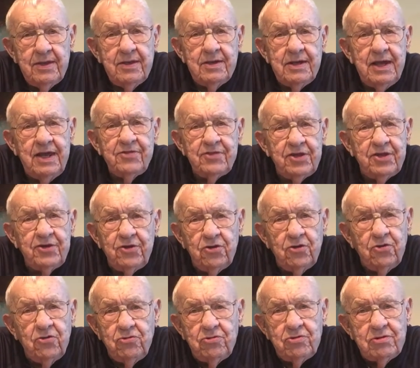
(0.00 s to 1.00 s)
and the
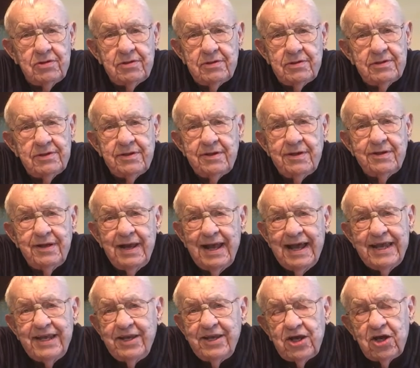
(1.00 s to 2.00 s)
new
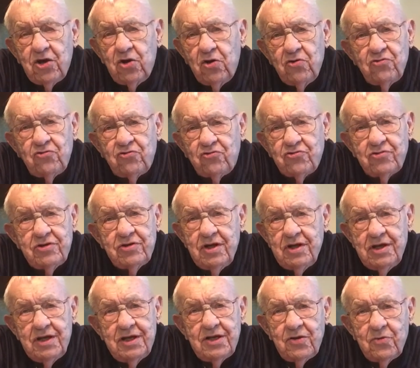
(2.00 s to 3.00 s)
line coach
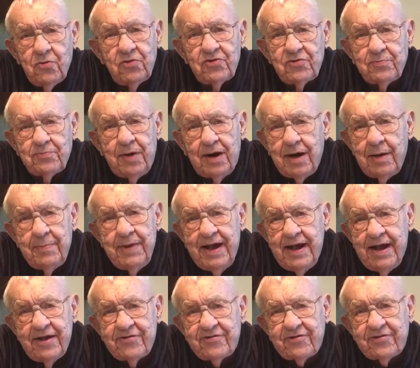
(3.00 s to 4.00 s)
was Bob
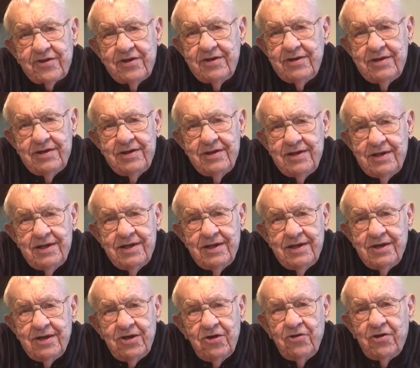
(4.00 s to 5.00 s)
Ask,
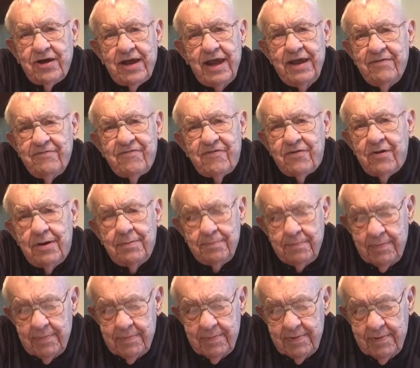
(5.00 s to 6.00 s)
who came
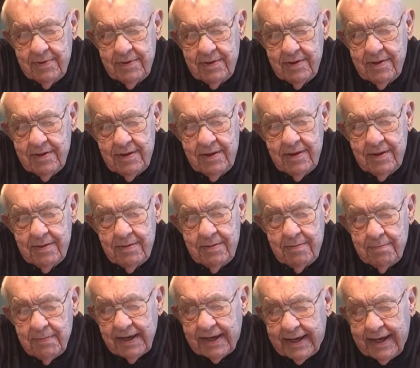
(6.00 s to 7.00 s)
from
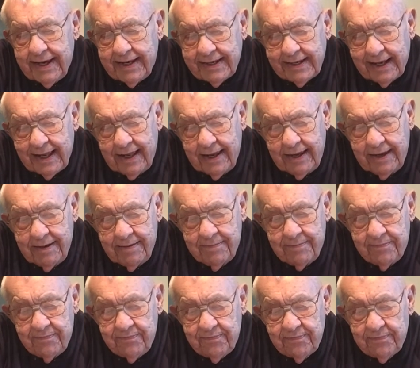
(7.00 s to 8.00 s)
McKinley.
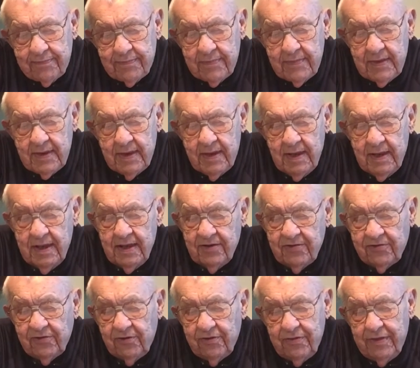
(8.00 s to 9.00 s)

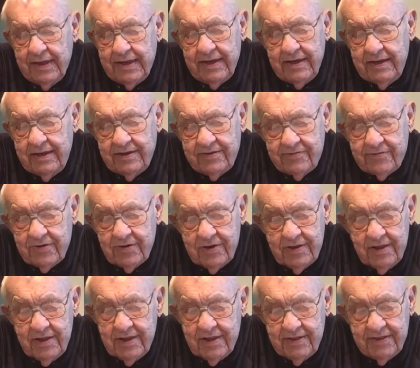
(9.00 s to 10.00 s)
So this
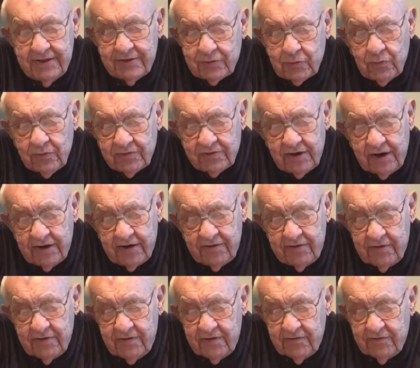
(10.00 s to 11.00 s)
was
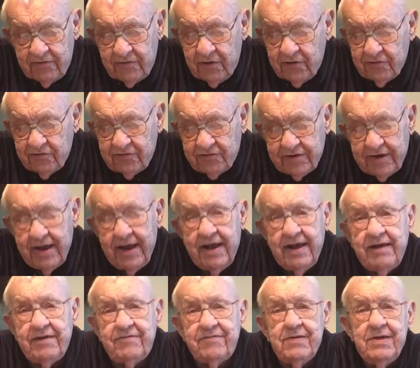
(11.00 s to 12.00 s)
our first staff.